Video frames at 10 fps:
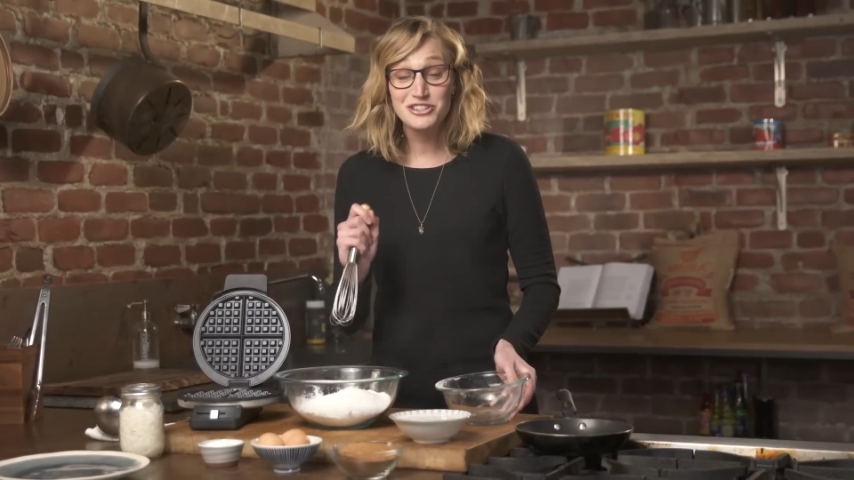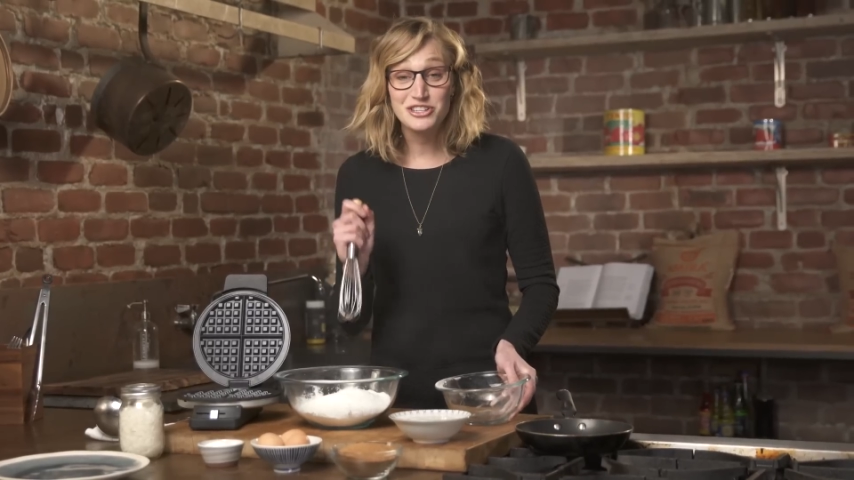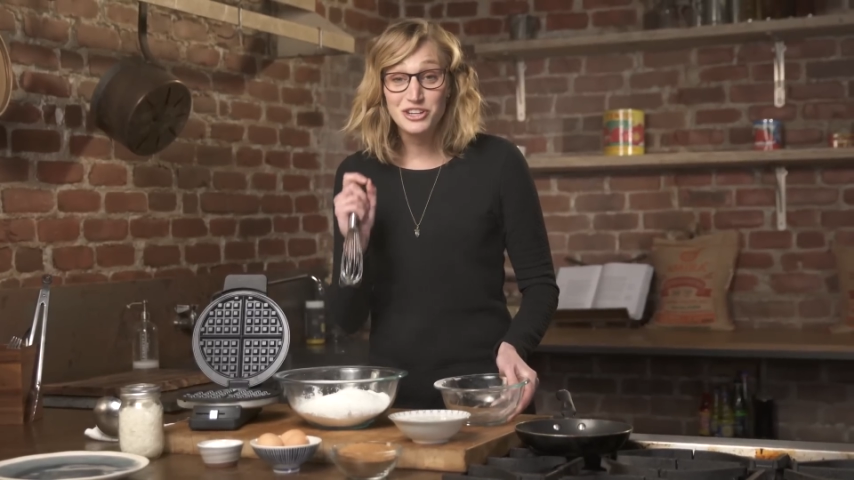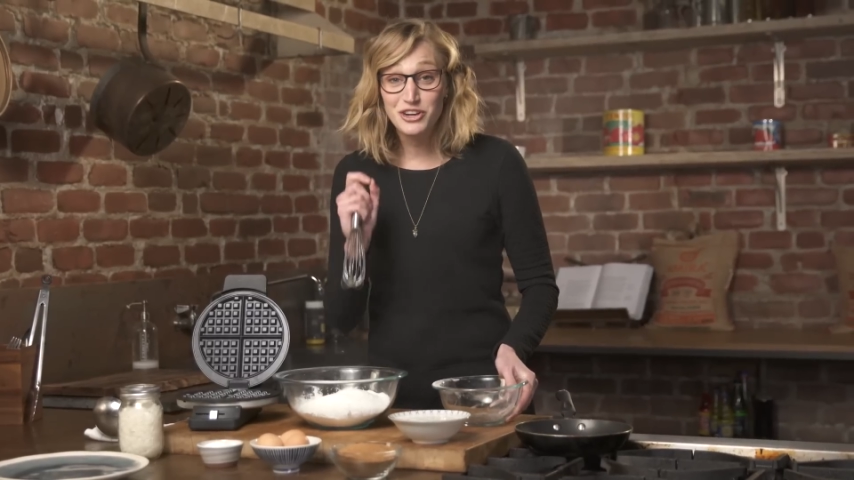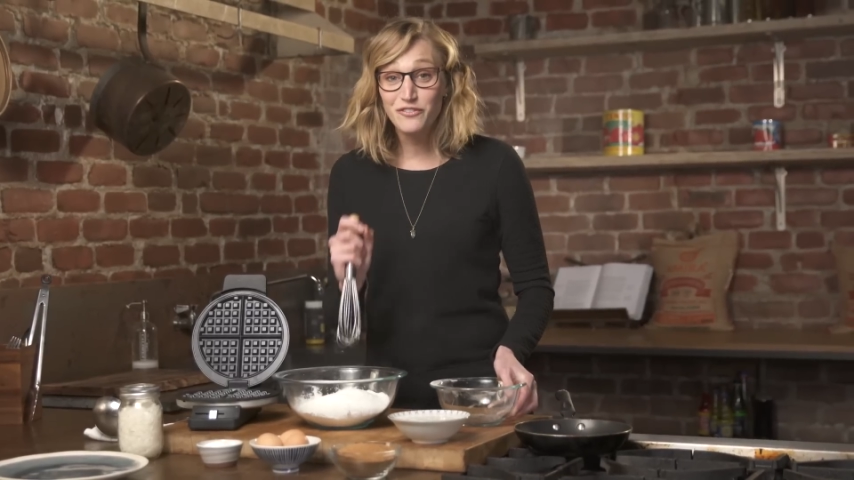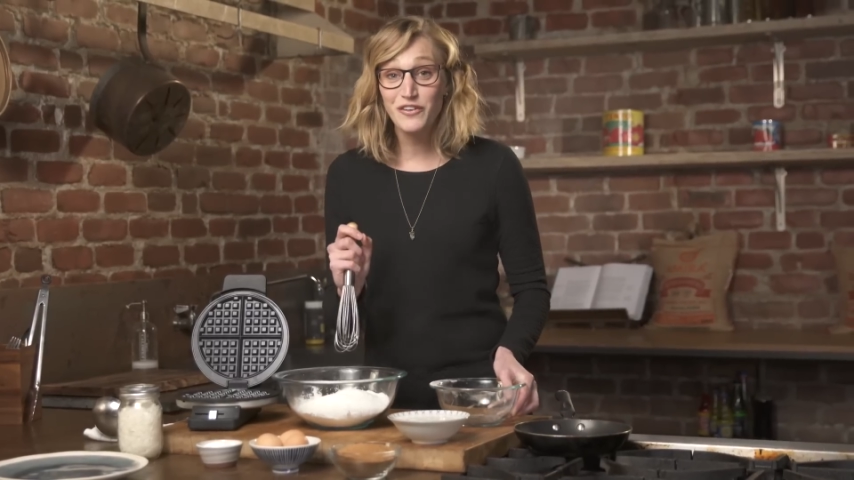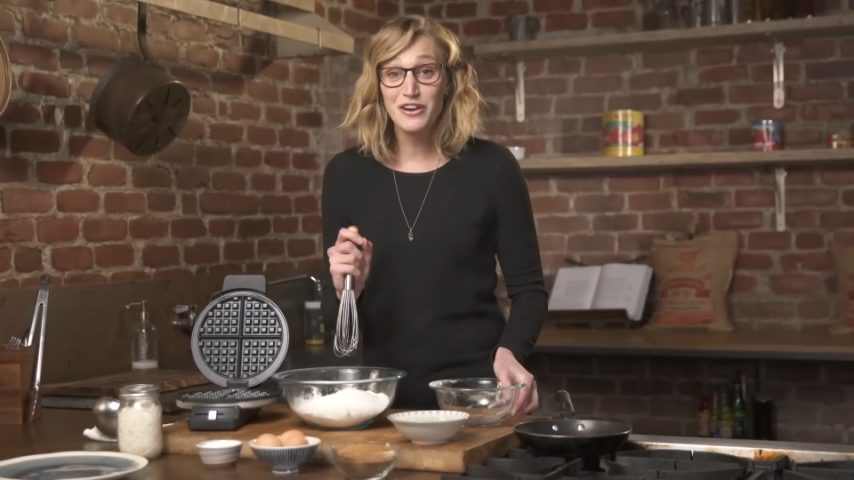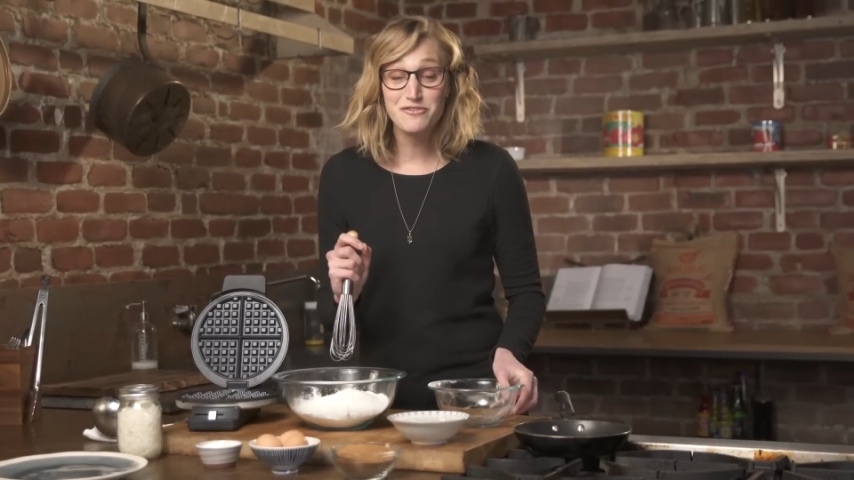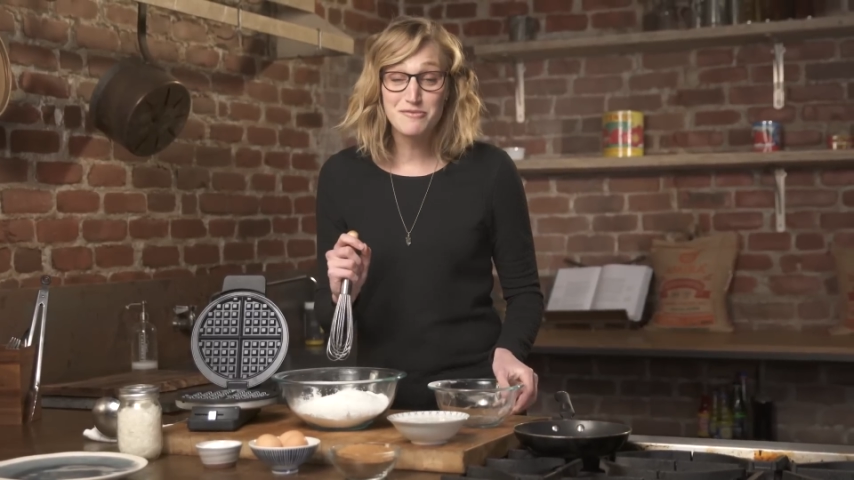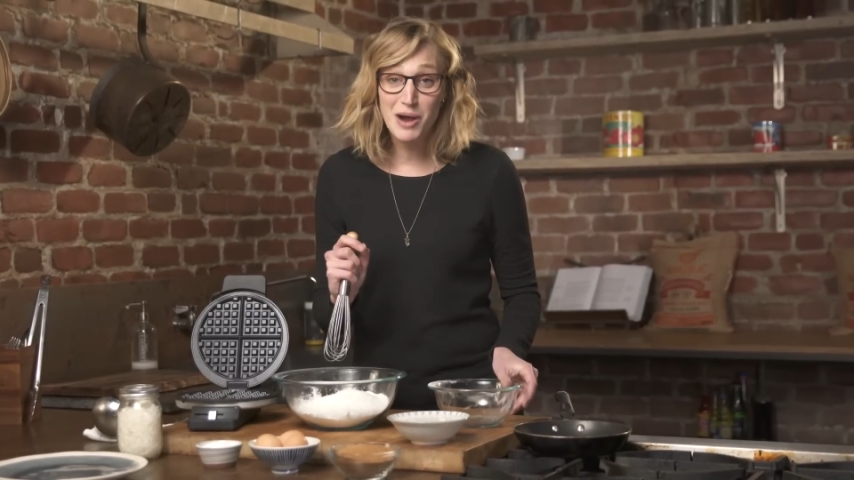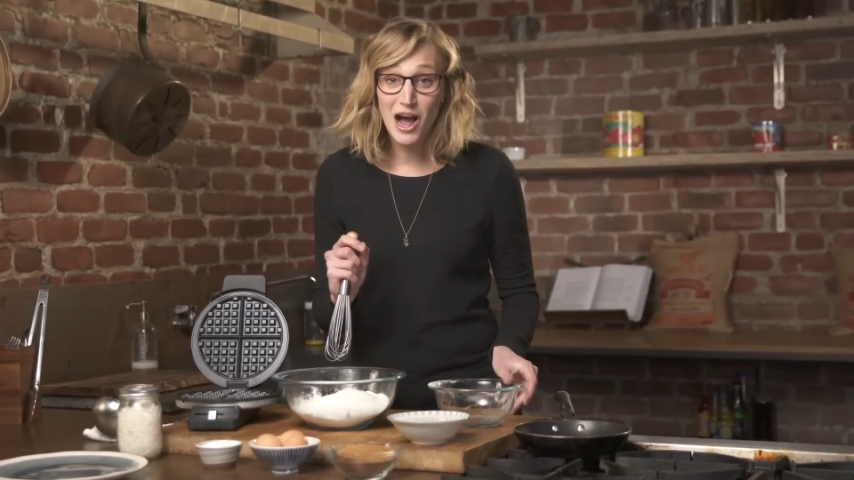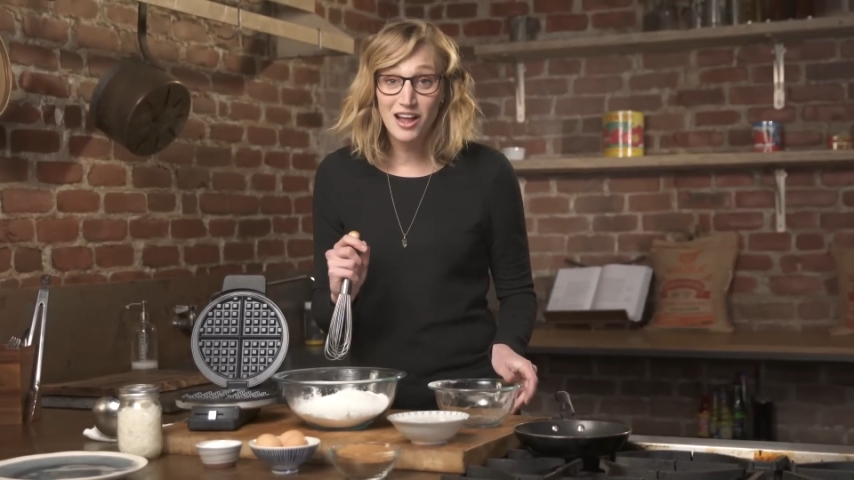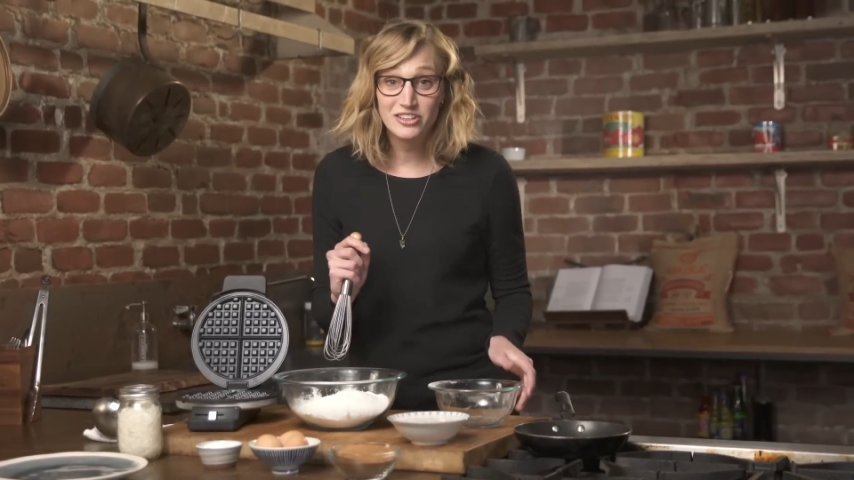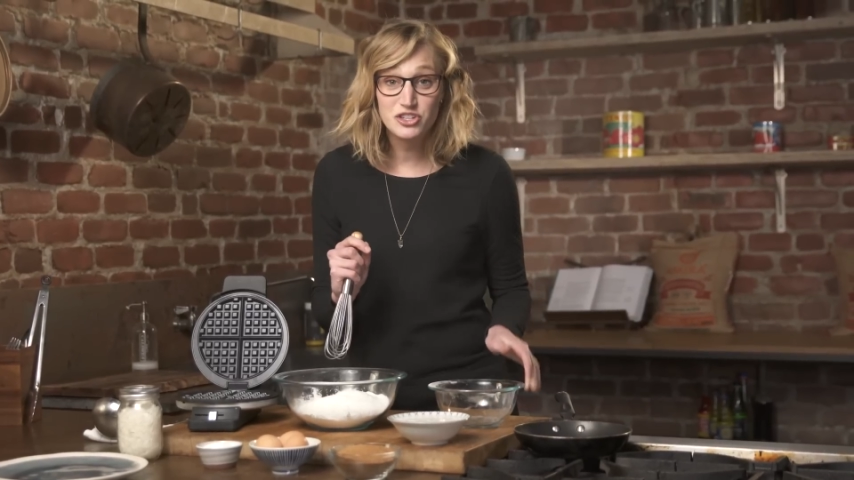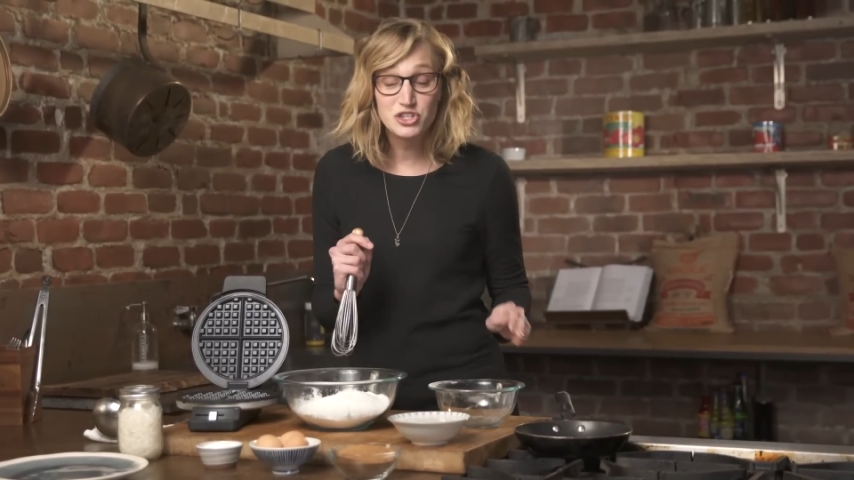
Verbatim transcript: she's a good friend from college,